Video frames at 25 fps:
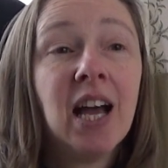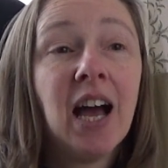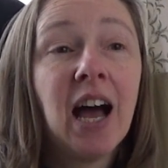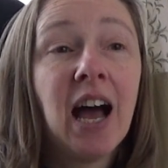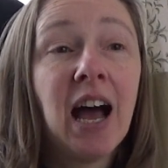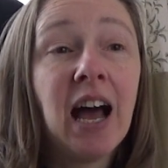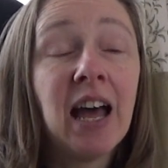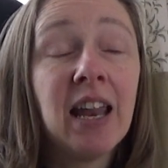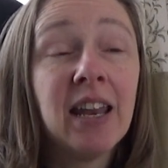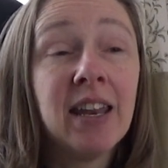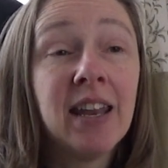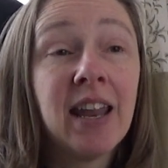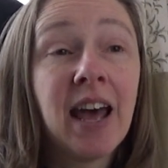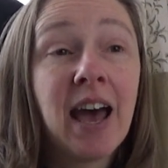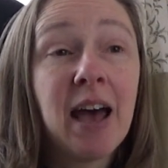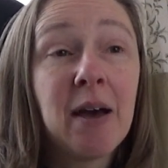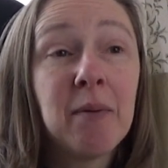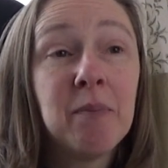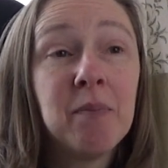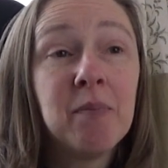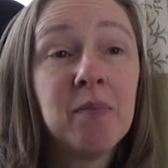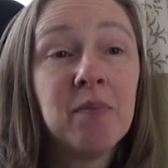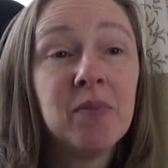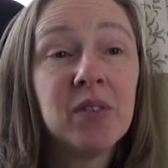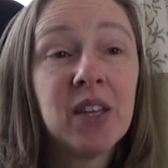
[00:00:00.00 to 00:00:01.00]

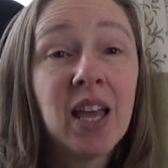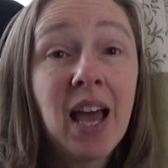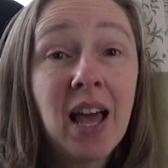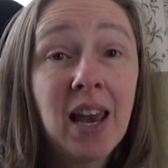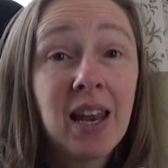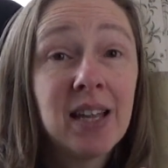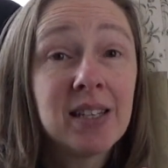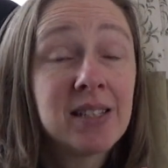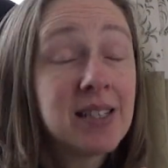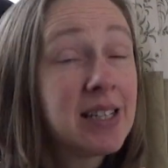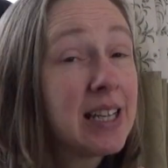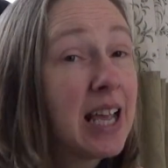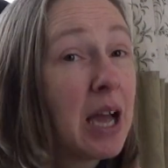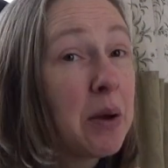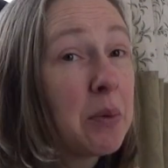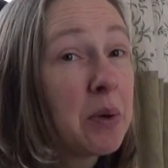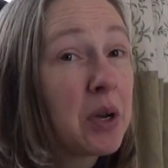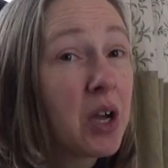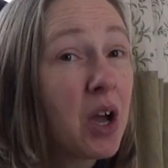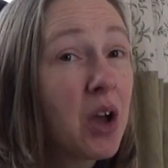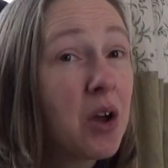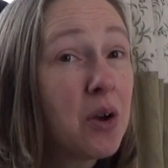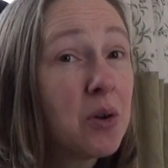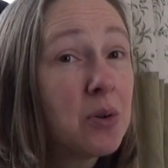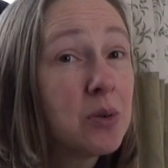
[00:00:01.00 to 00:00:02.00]
And yeah, let's see how it
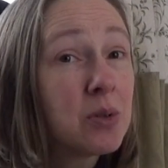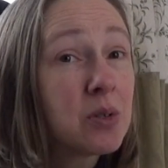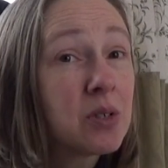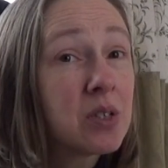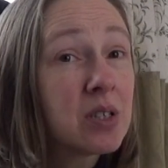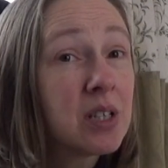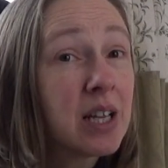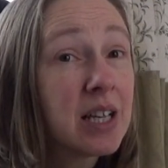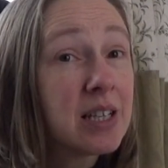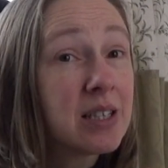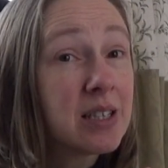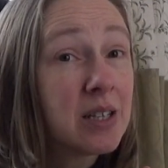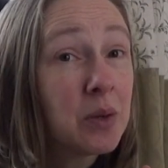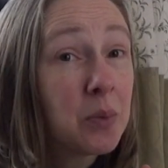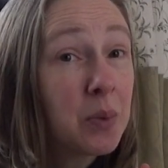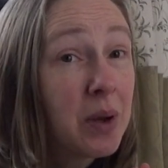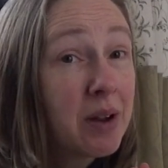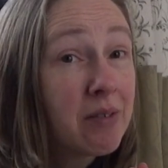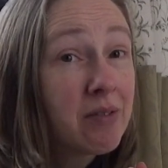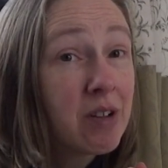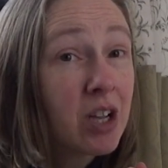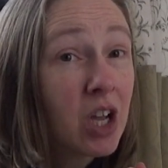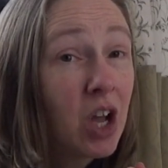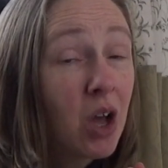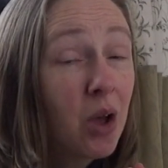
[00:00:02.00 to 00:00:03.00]
goes. Let's see
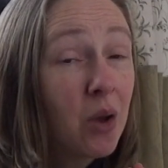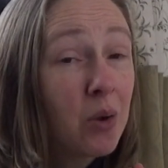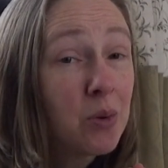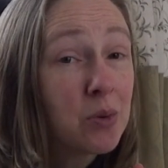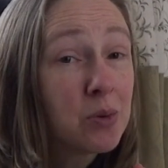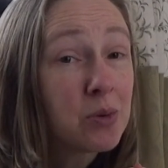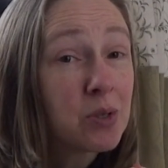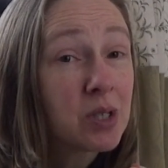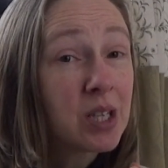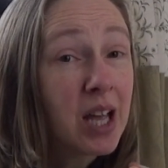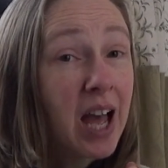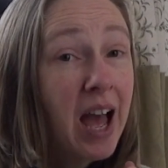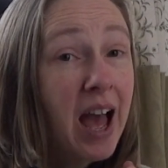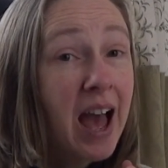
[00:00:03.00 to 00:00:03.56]
where it goes.